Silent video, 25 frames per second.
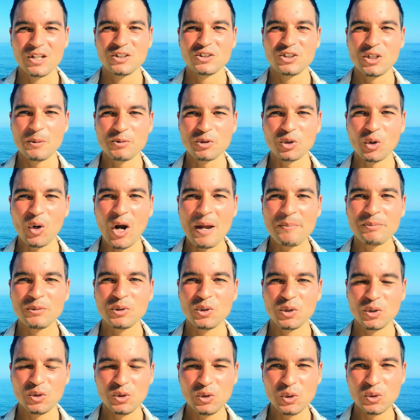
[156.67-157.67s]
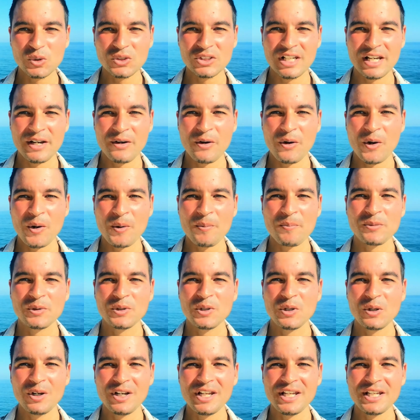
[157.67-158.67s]
Subscribe to the newsletter,
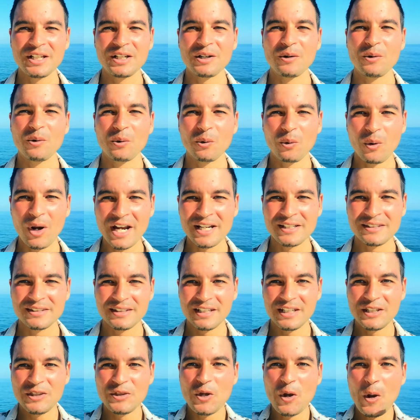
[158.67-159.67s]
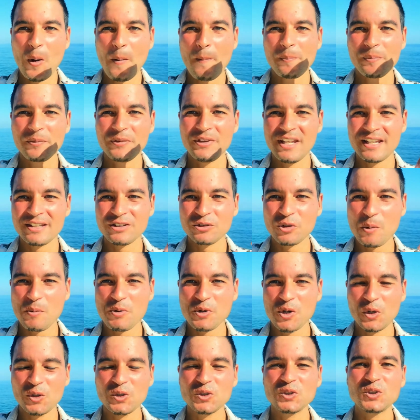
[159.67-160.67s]
the link right in the
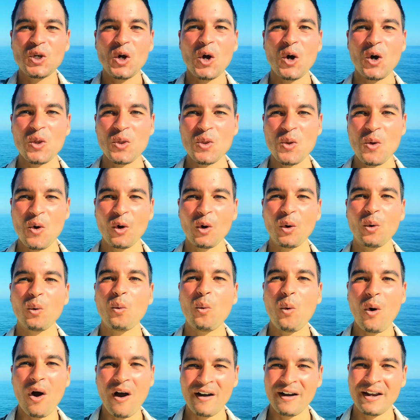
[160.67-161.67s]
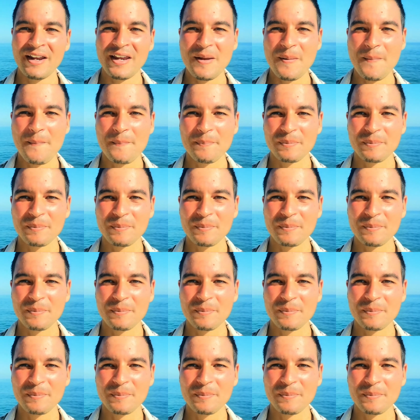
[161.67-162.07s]
description zone. Why?